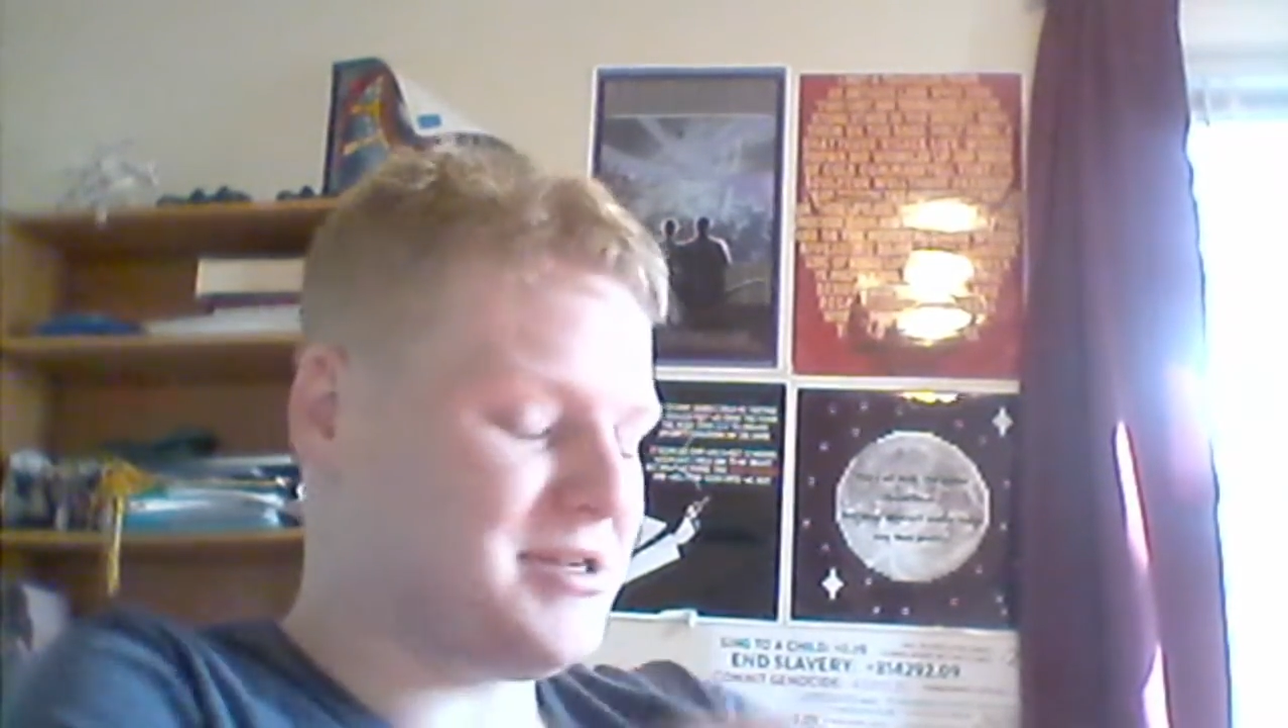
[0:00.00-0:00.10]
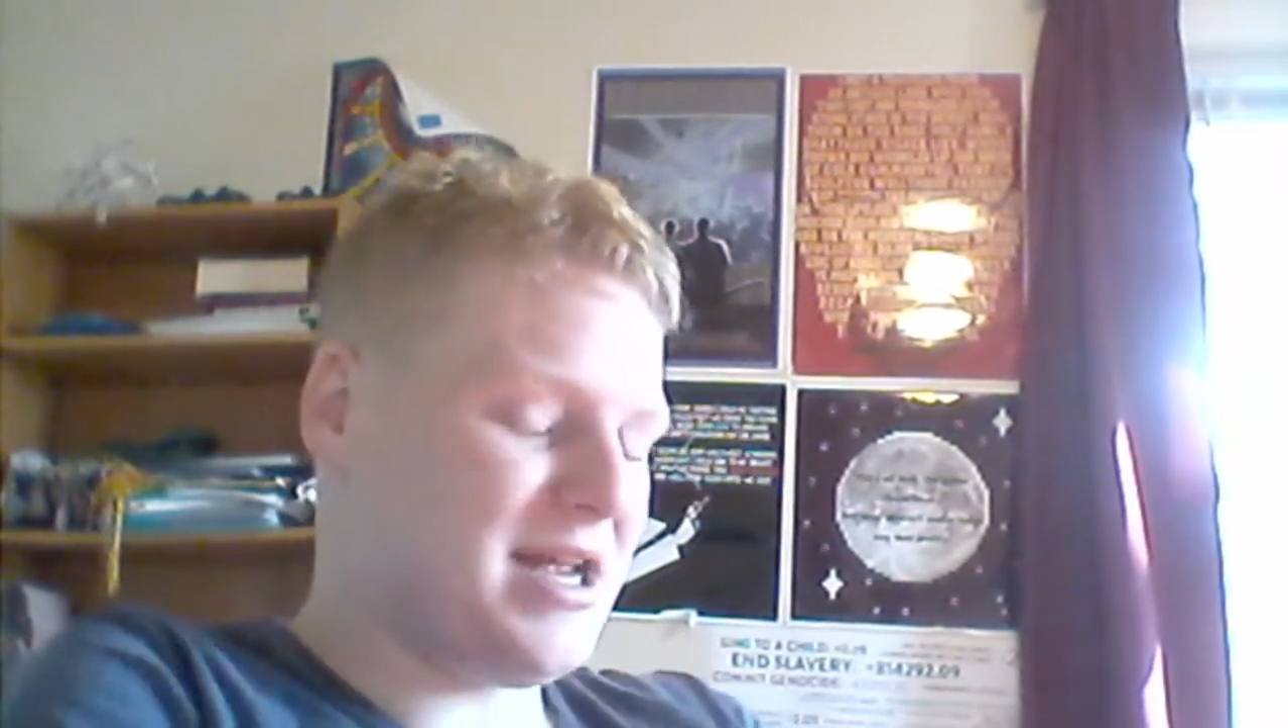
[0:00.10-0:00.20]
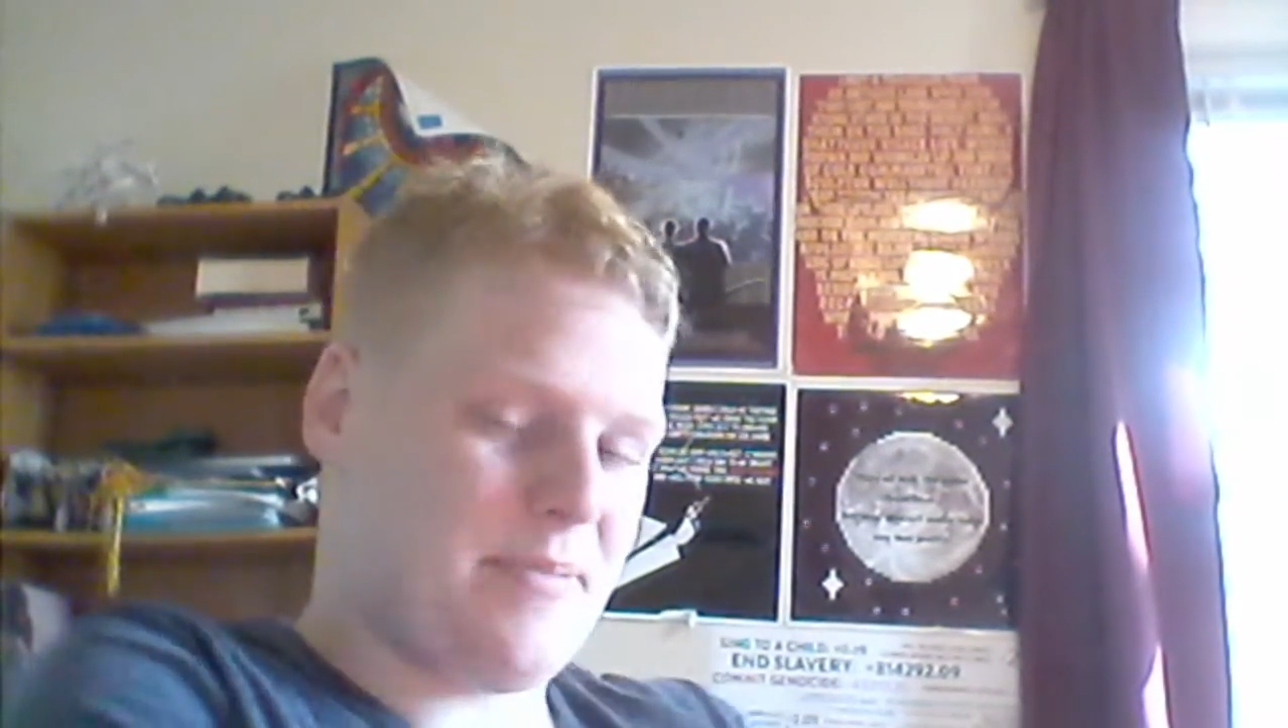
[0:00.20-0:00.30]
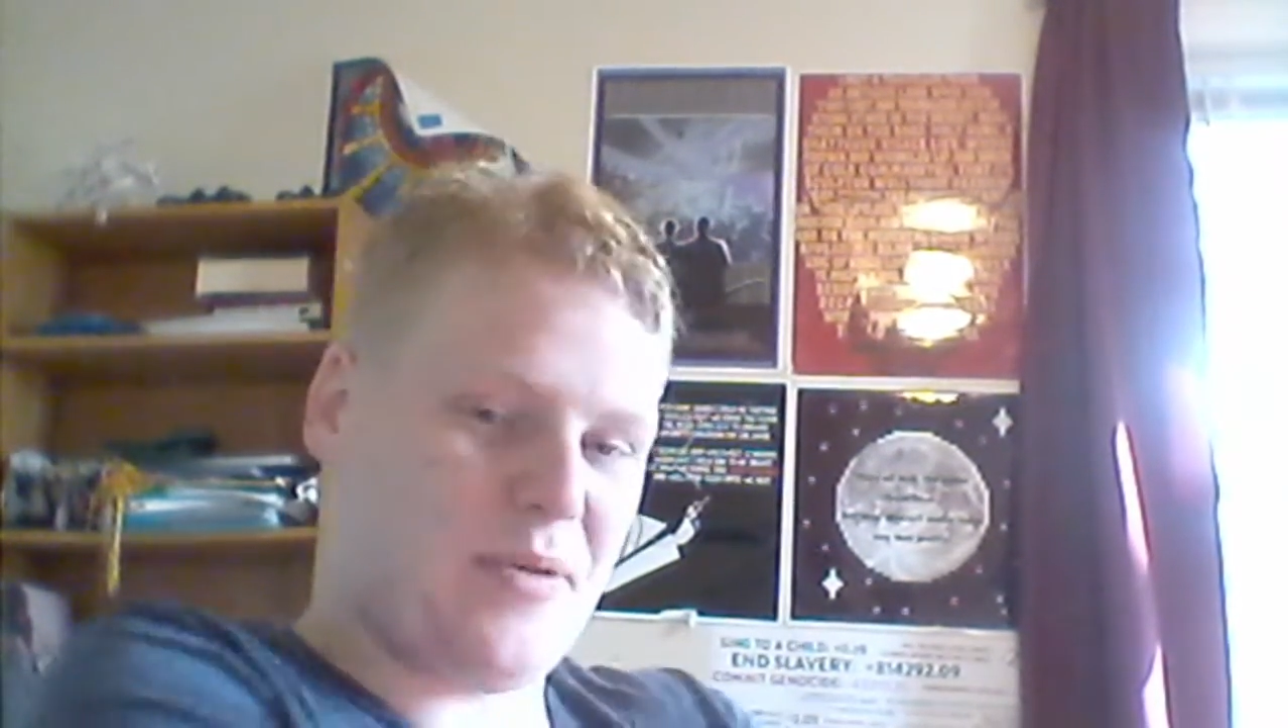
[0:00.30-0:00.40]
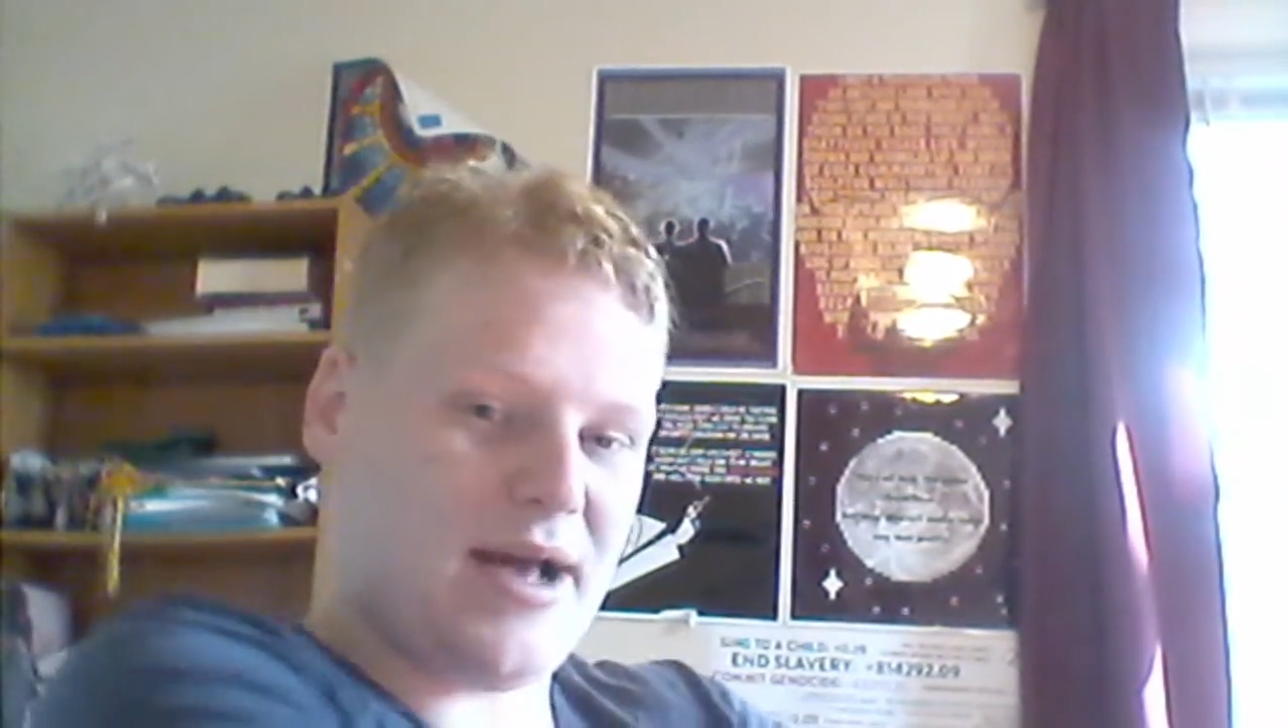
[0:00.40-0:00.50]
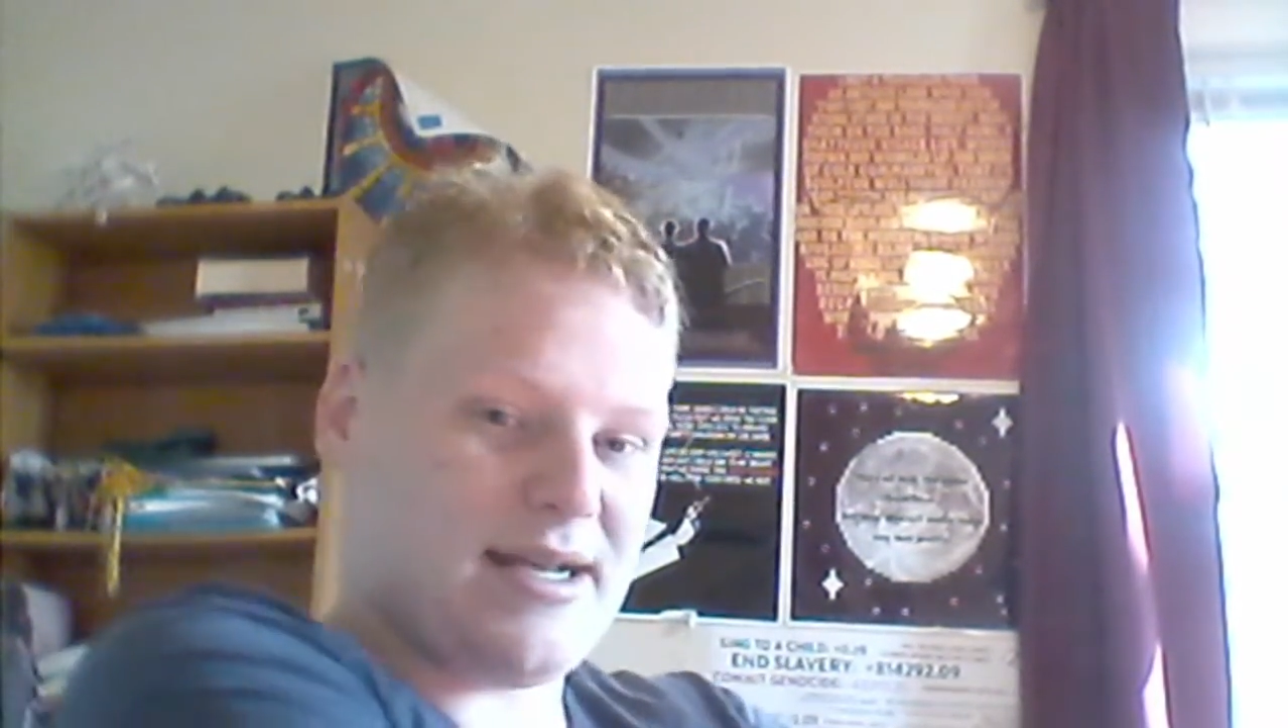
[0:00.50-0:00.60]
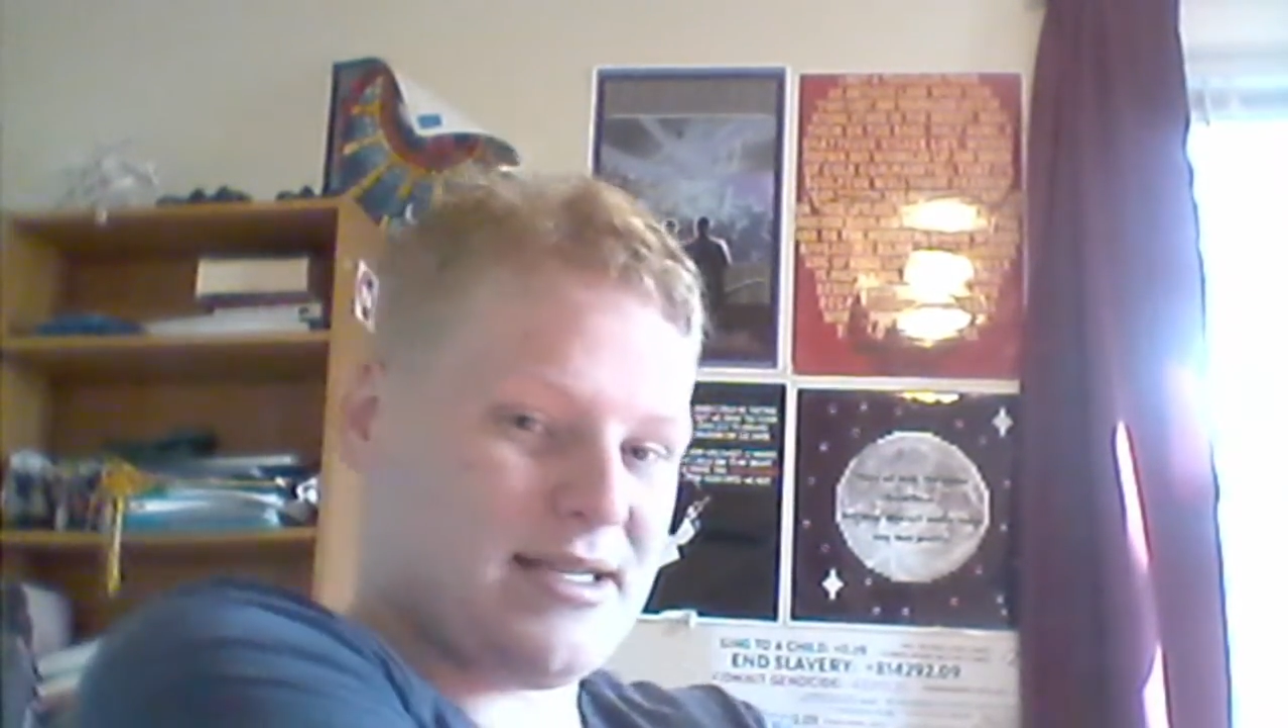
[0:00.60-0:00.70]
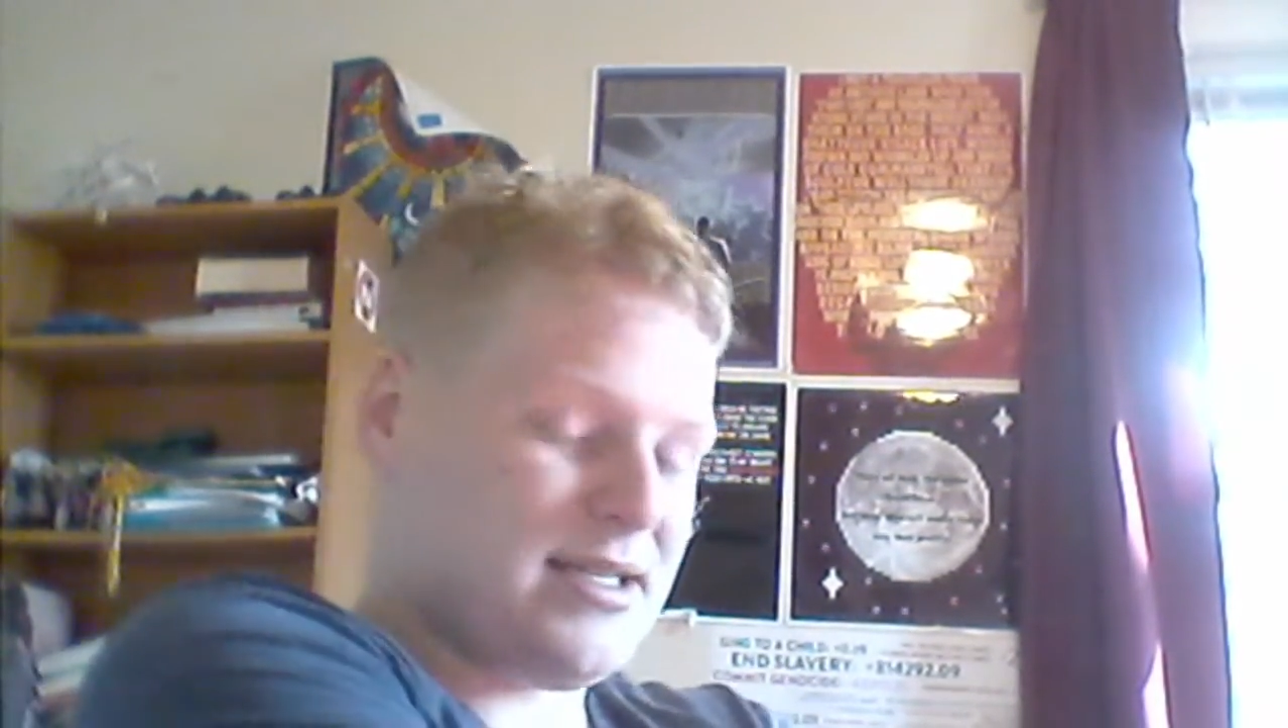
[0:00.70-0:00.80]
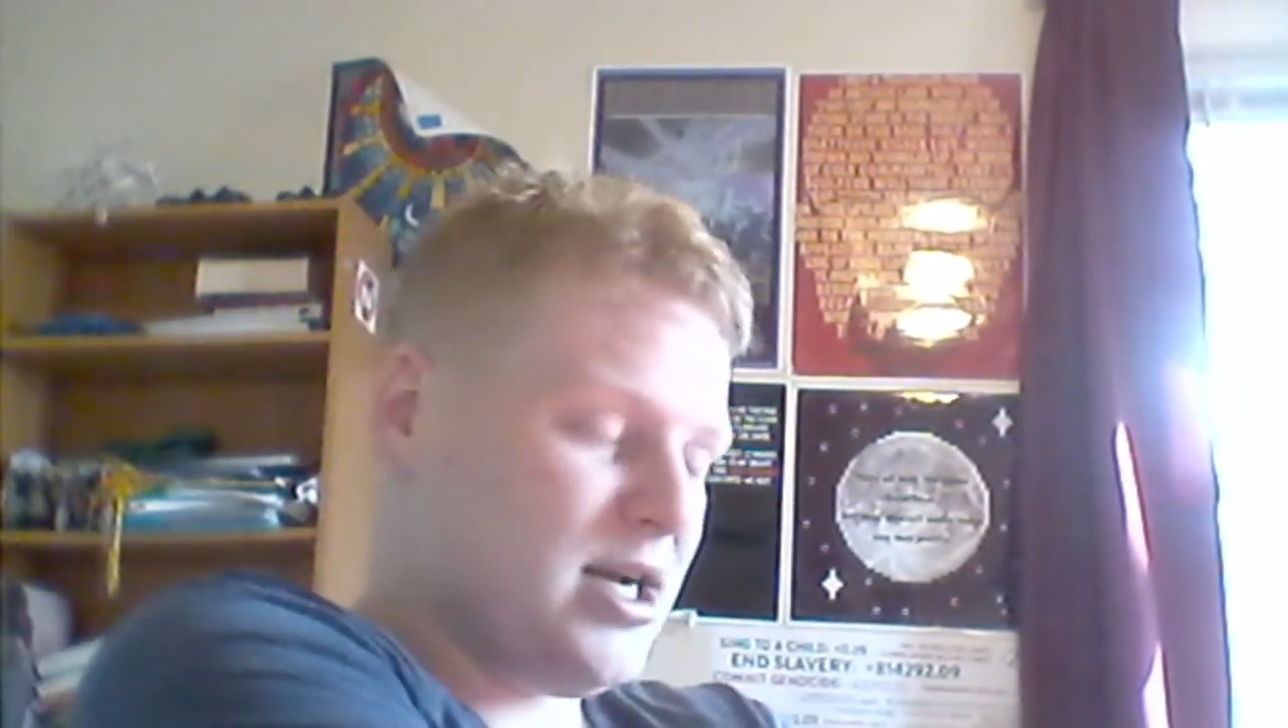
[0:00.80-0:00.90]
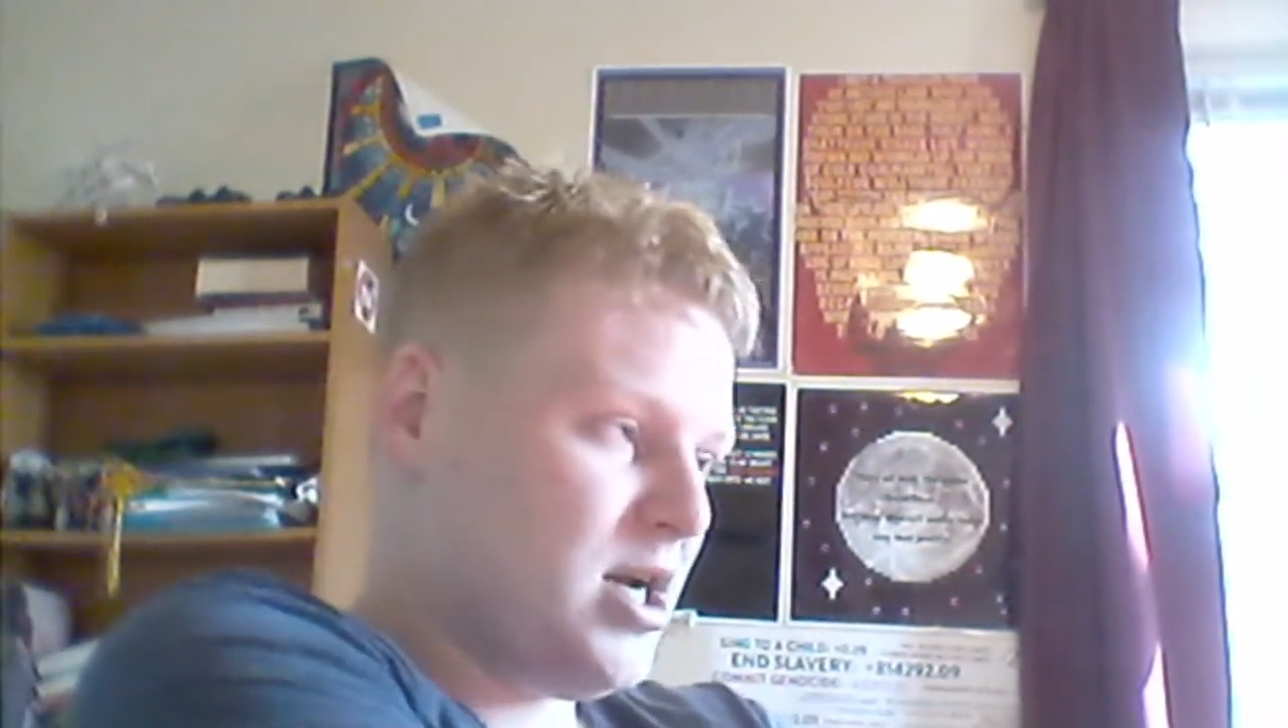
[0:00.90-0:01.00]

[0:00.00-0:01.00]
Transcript: take place